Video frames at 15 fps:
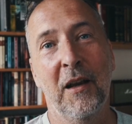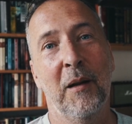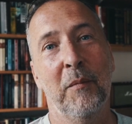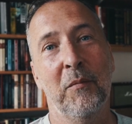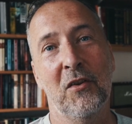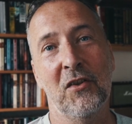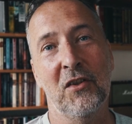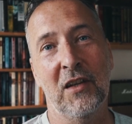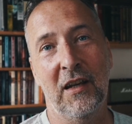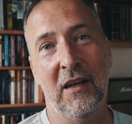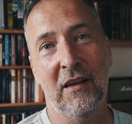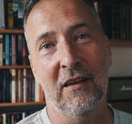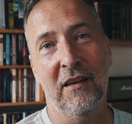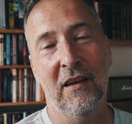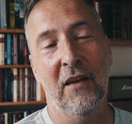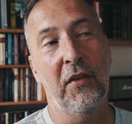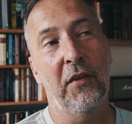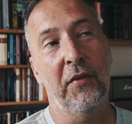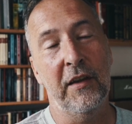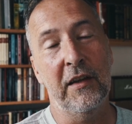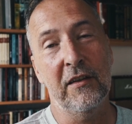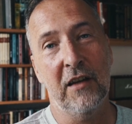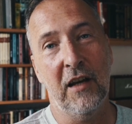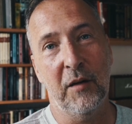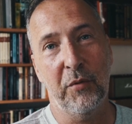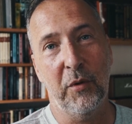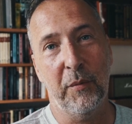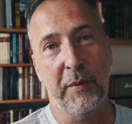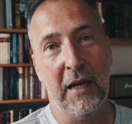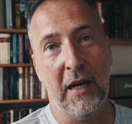I'm just saying that this kind of
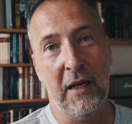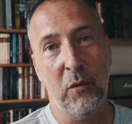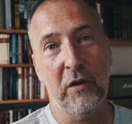propaganda,